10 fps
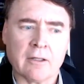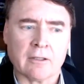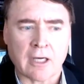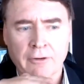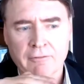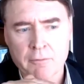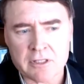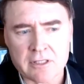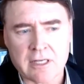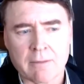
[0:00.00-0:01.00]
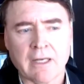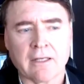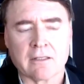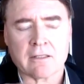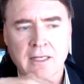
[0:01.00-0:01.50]
going from
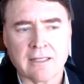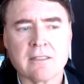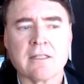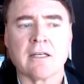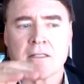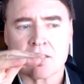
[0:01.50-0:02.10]
systemic, sentient,